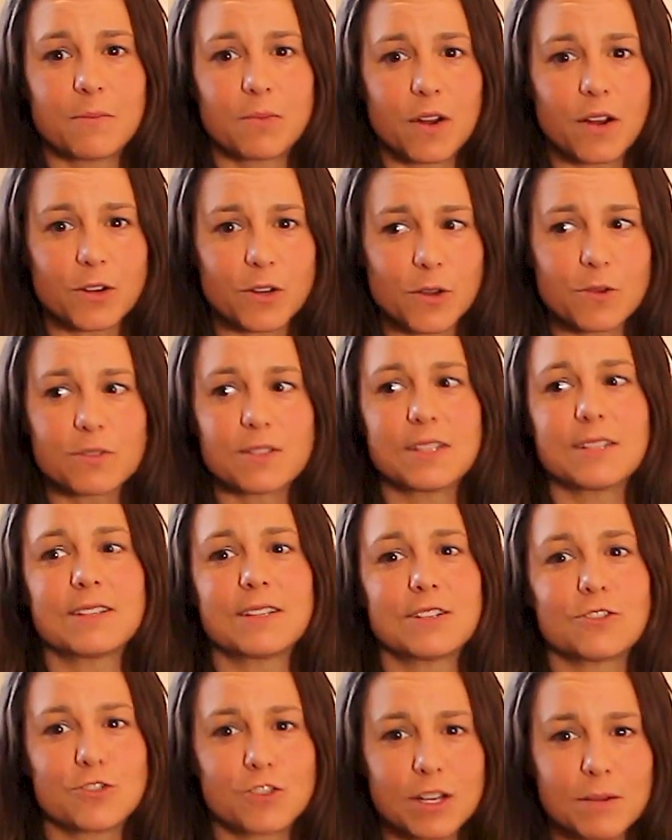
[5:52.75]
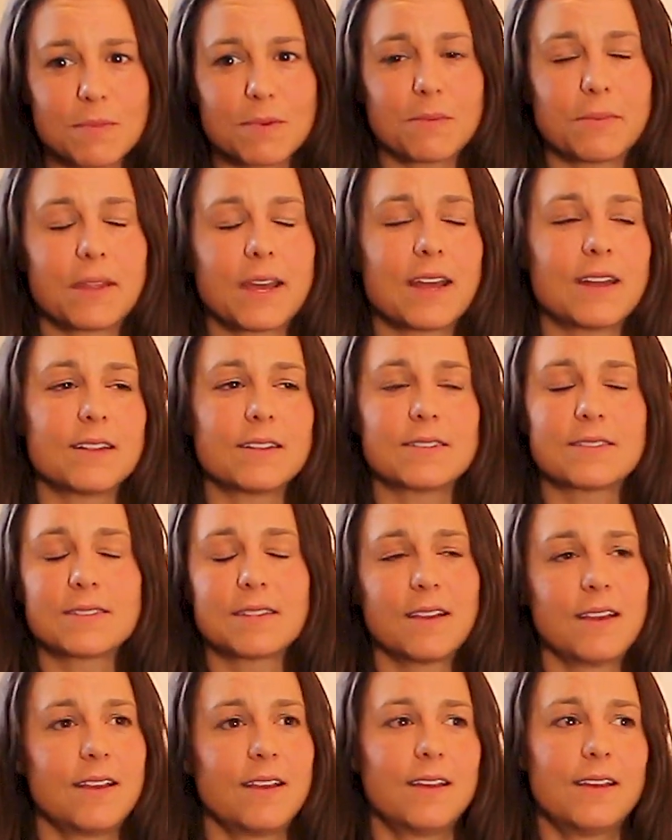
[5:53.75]
prognosis and treatment plan
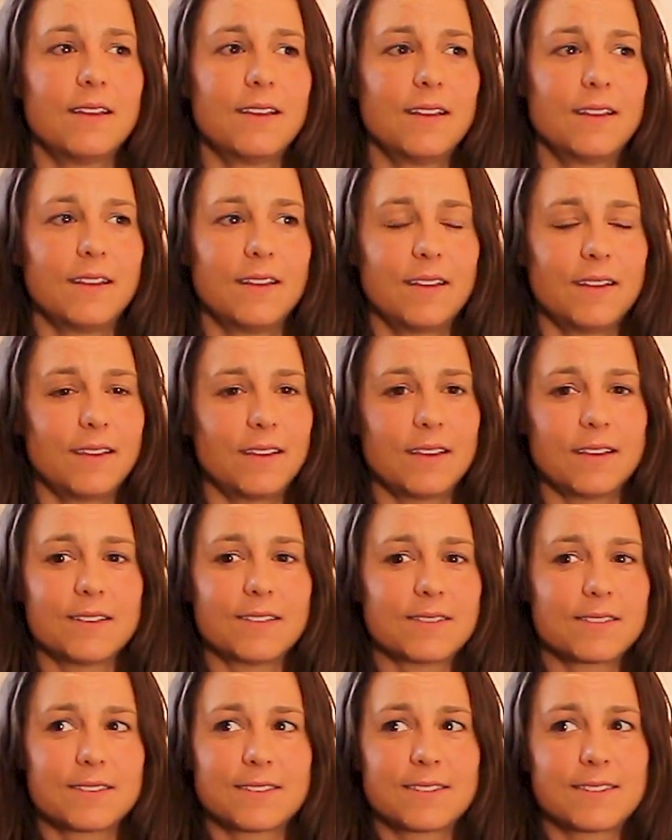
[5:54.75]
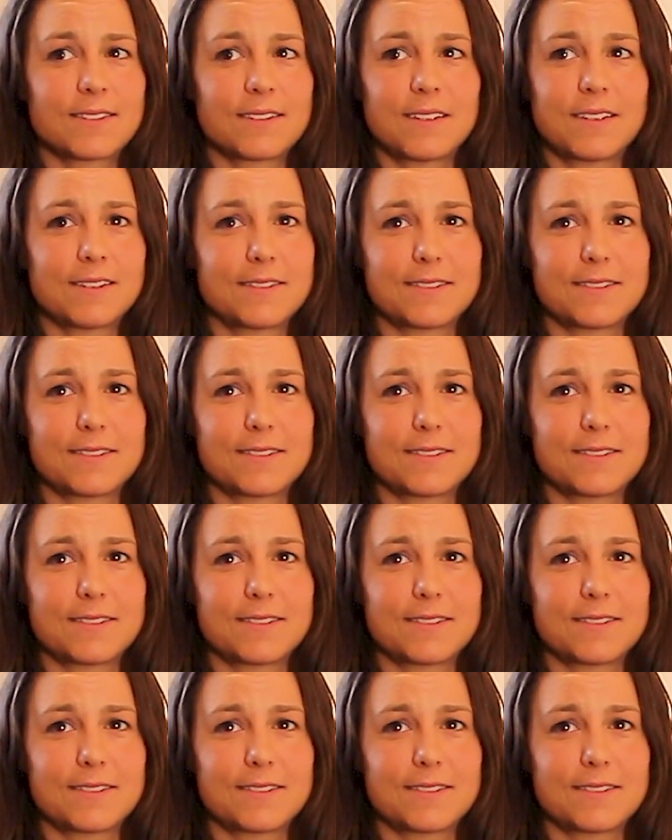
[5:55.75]
is